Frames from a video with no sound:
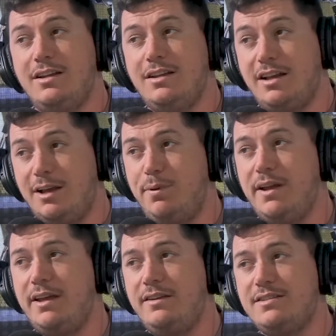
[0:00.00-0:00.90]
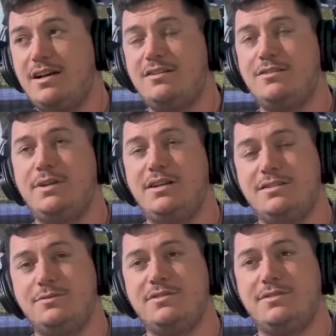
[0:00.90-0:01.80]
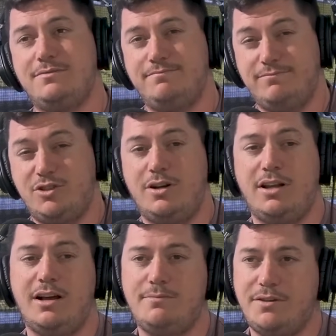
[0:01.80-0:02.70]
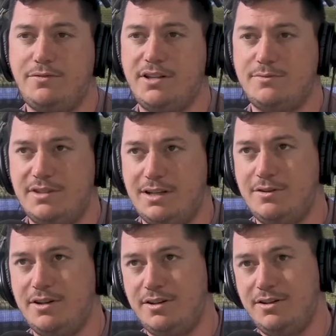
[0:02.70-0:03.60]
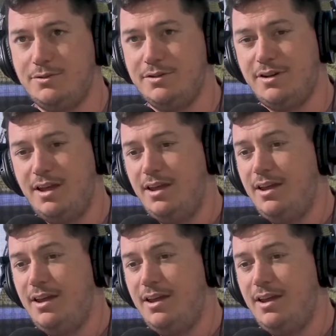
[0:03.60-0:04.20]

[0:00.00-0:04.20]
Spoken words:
I played soccer because it was, you know, a lot of my friends went down there to do it,